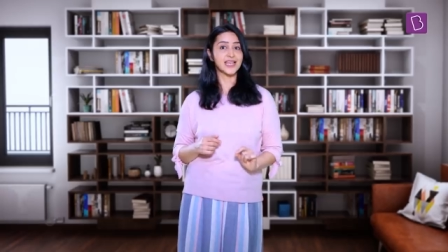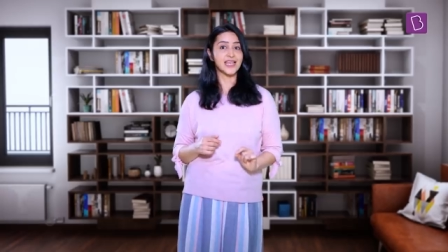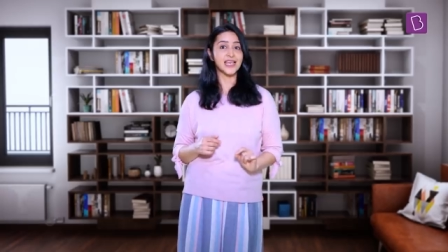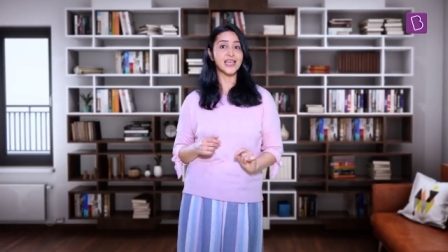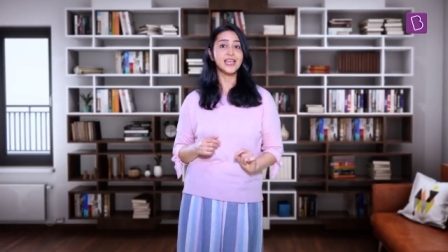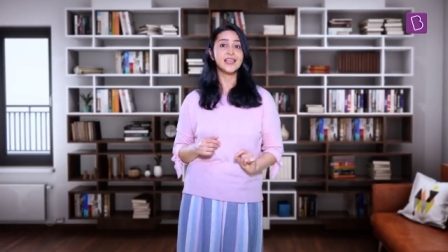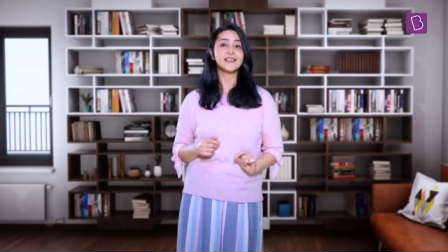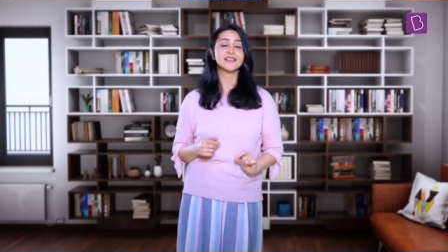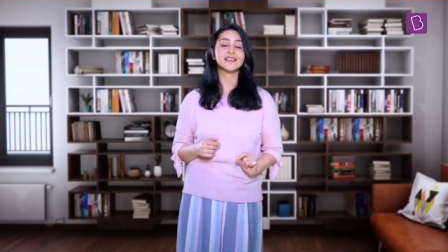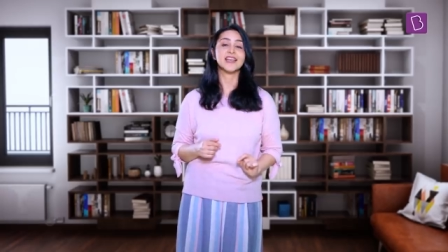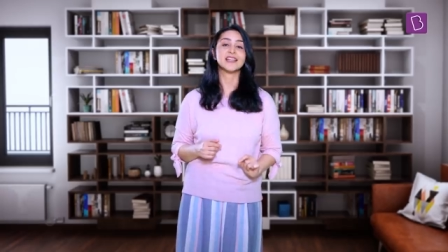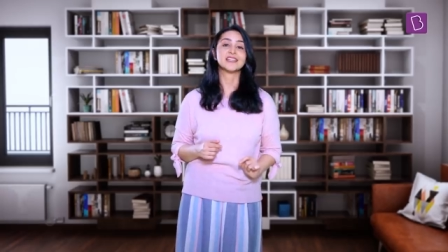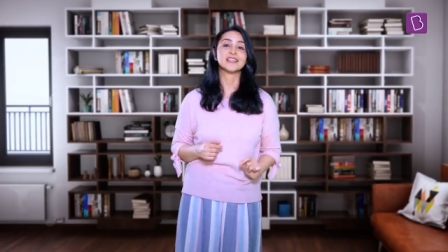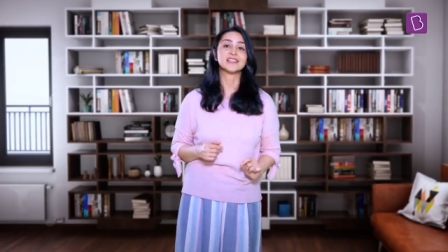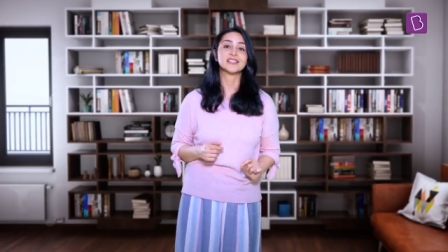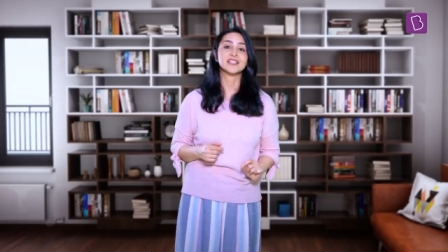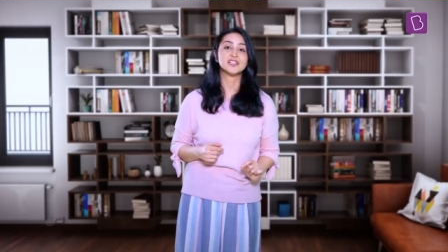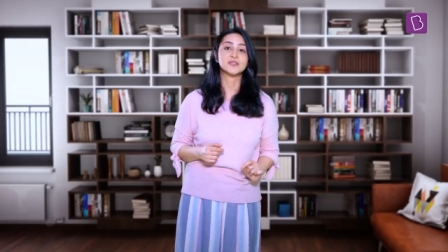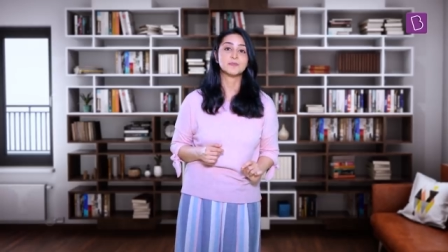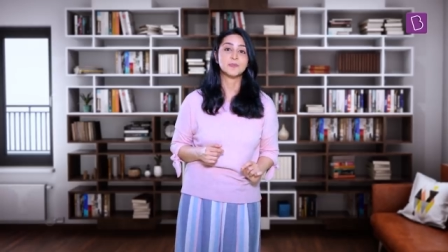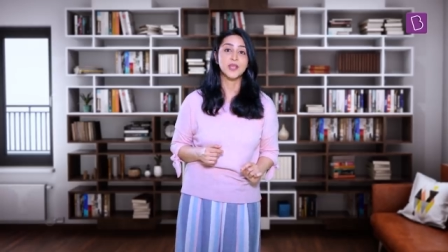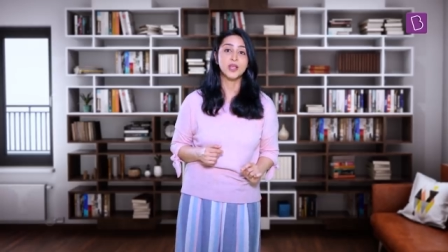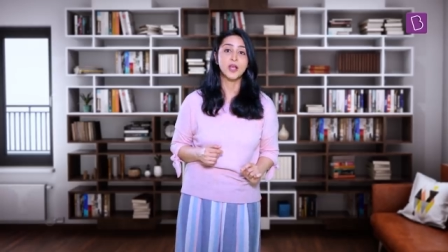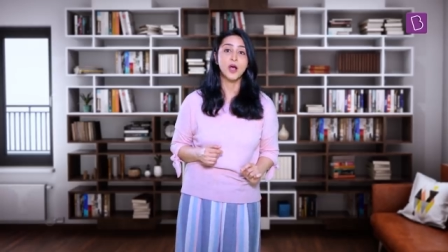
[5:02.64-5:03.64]
say that it
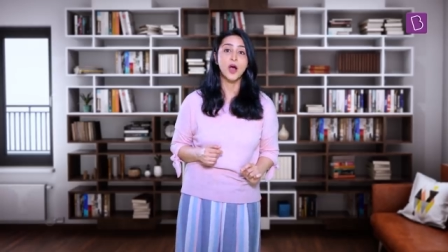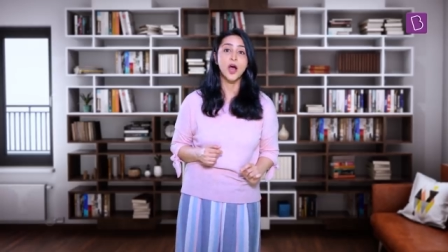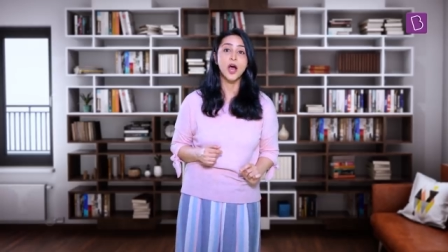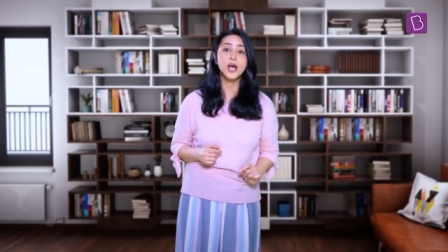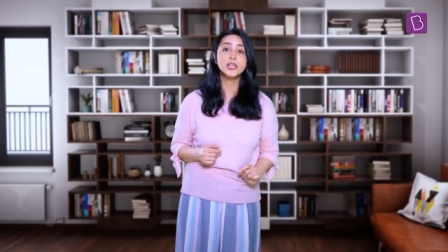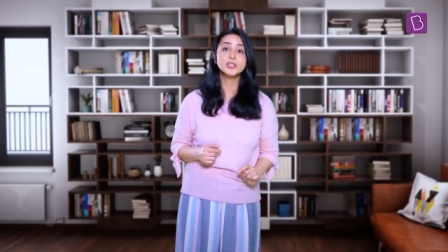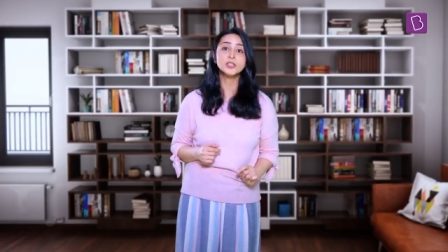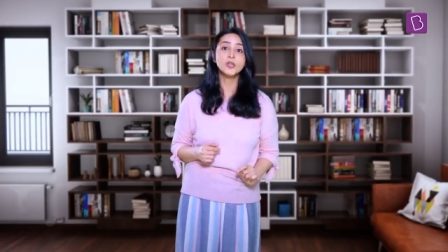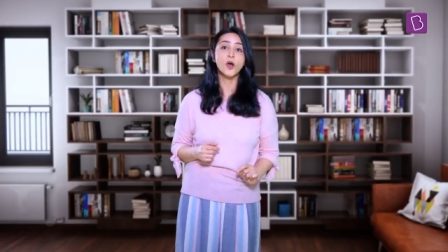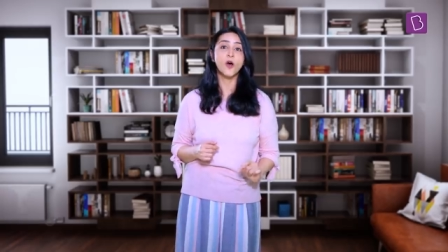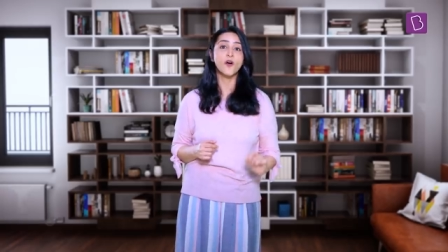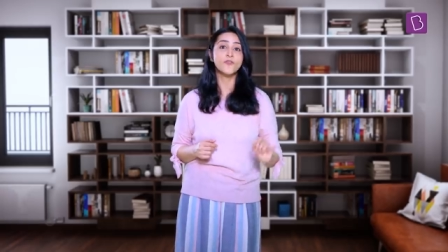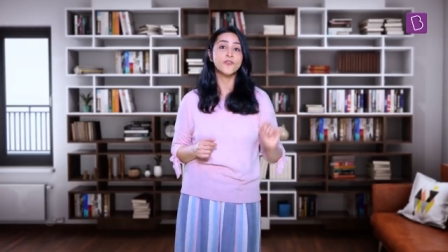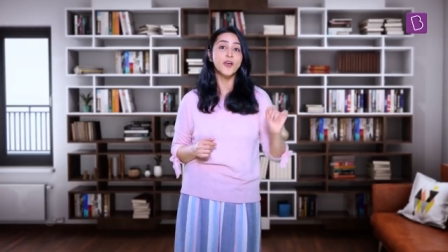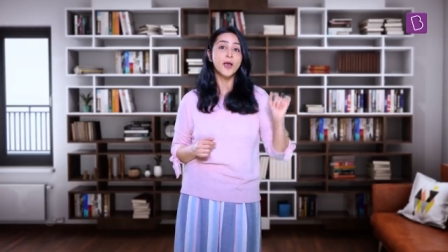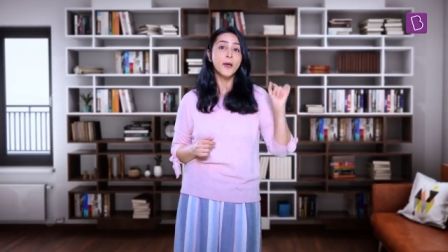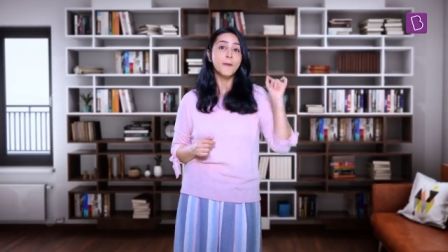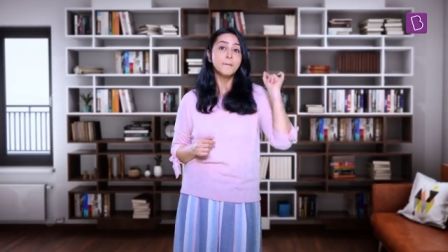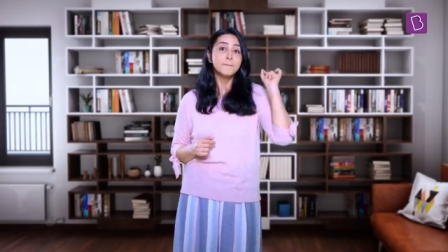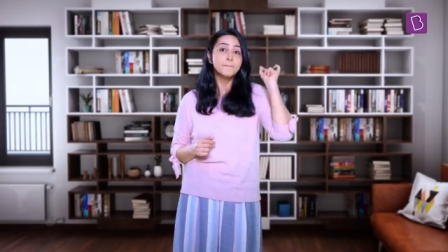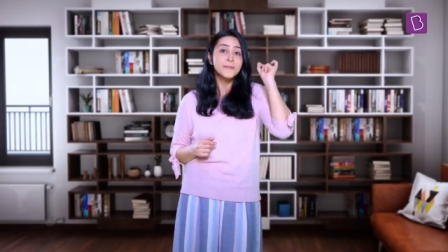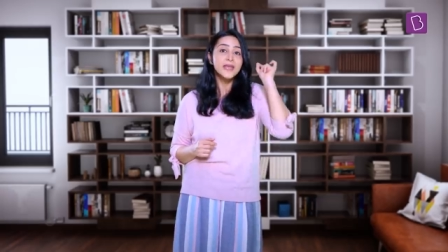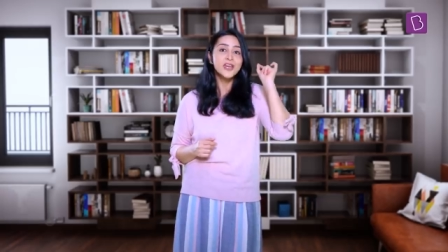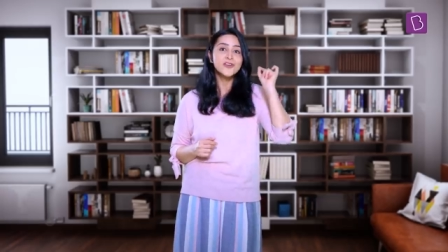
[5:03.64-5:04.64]
is because of
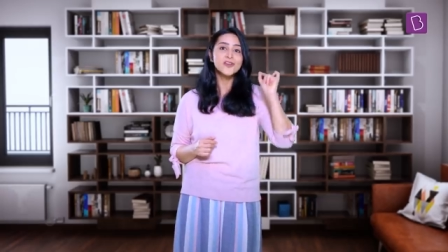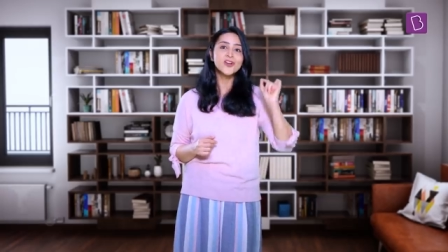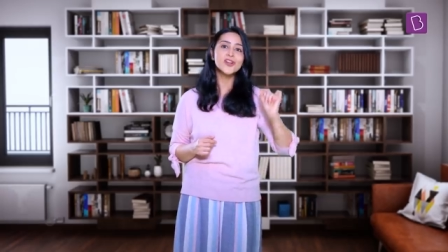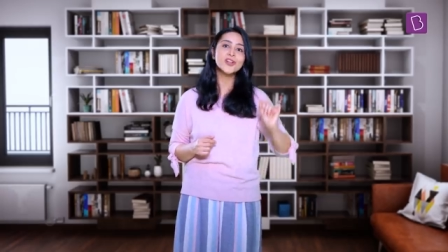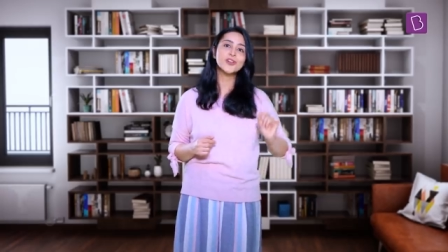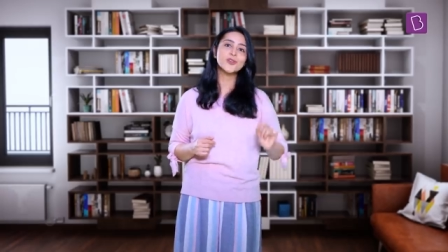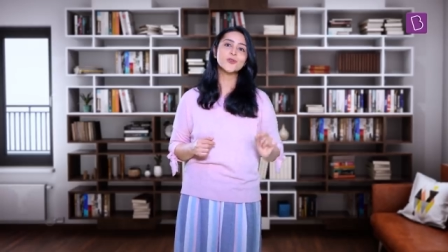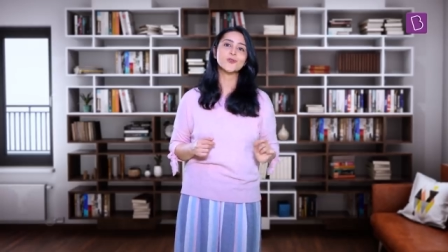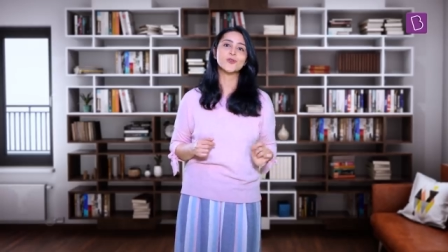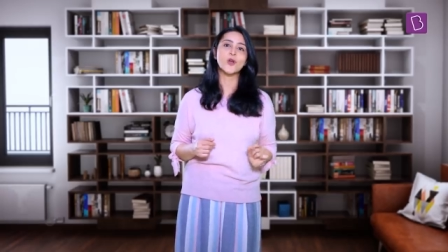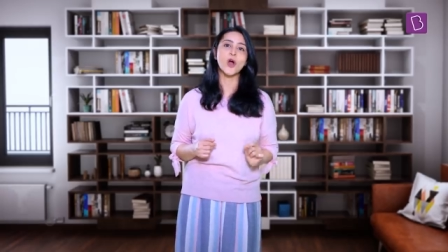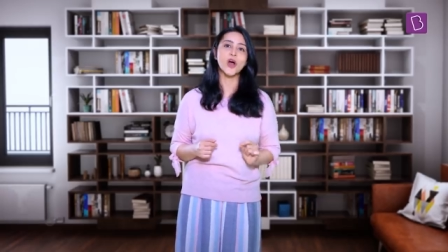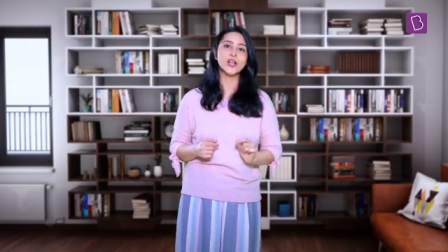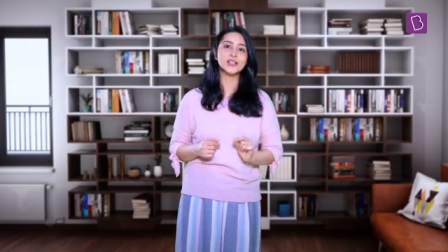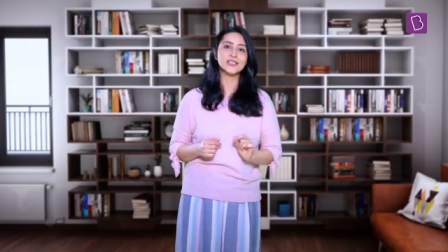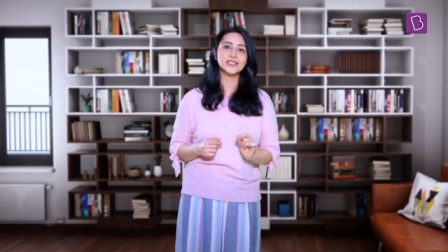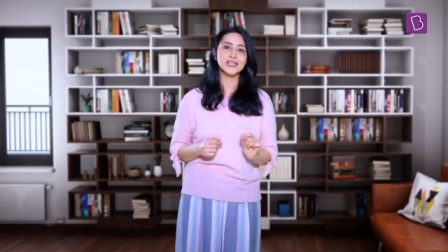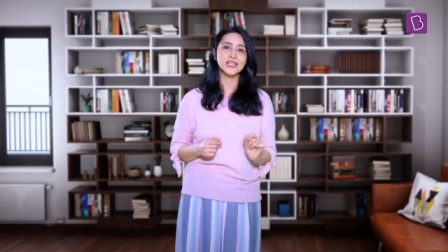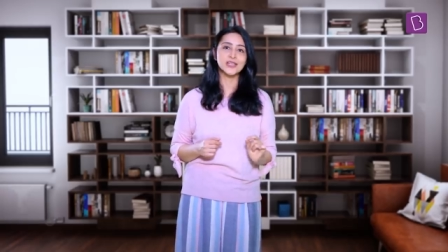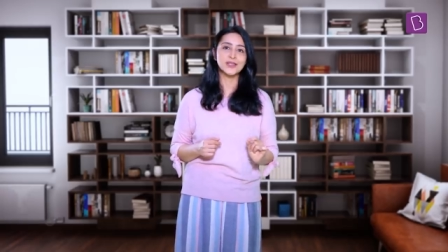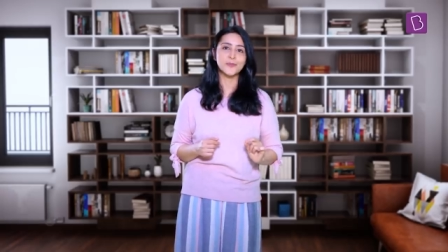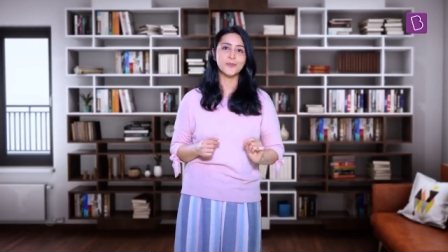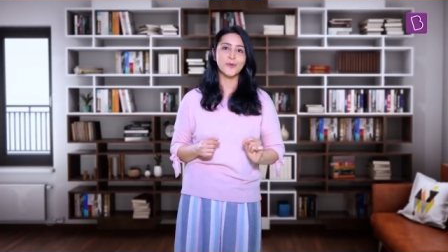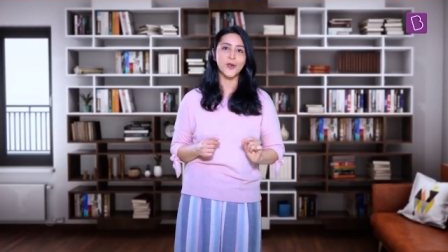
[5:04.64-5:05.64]
mirror neurons
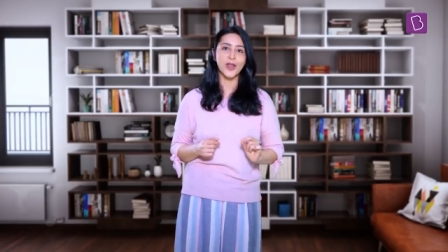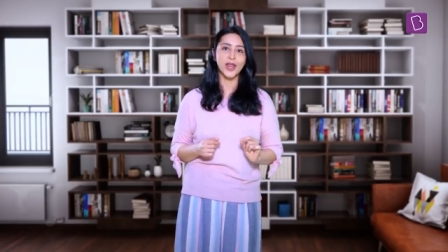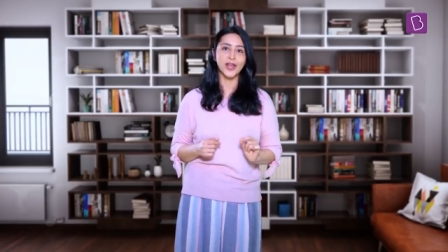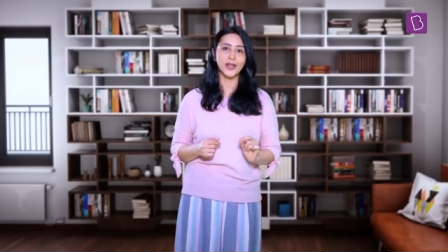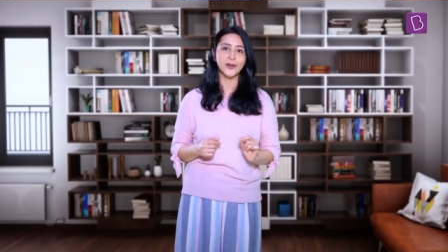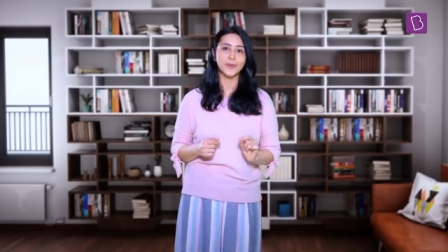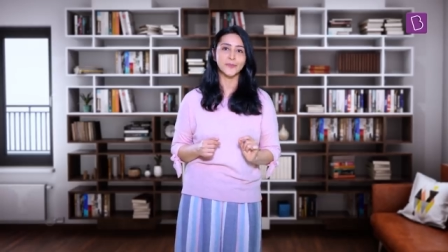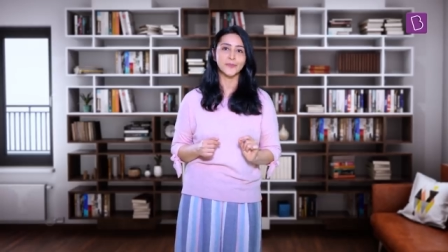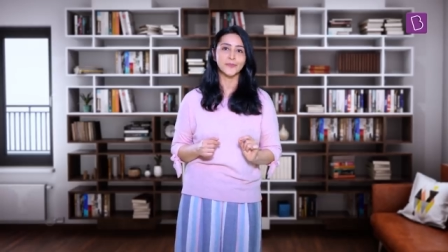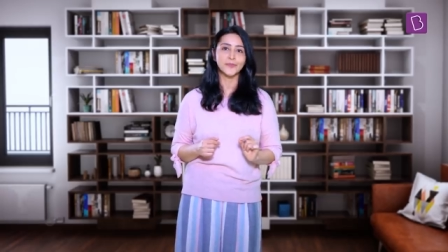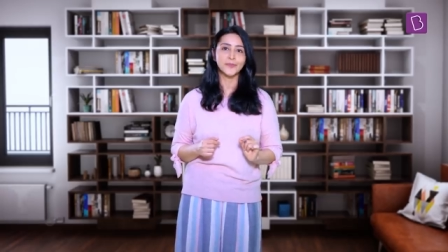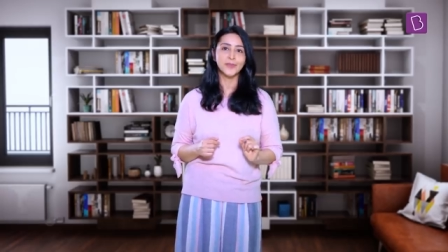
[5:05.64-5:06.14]
in the brain.